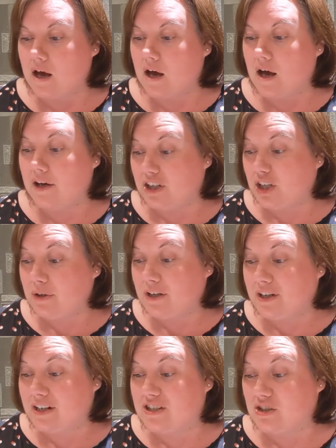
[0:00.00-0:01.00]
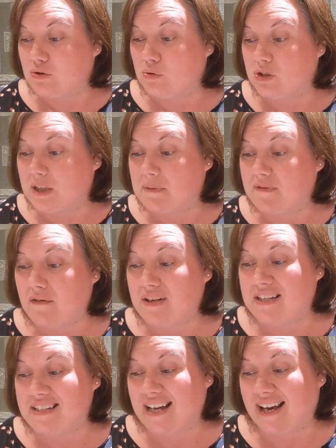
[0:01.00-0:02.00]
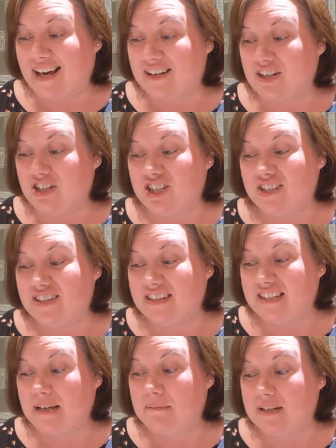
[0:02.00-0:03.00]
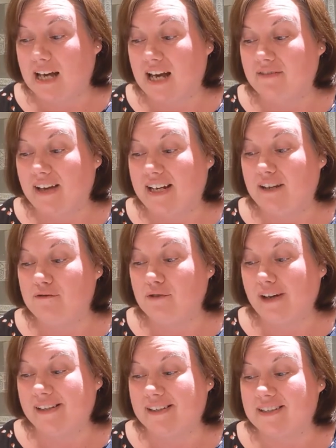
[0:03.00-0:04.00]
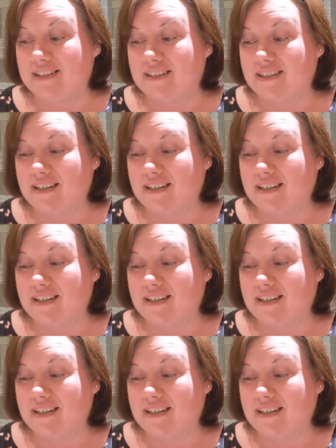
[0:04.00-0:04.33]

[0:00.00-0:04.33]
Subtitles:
A new girl at school seems very sad. She doesn't seem to have any friends.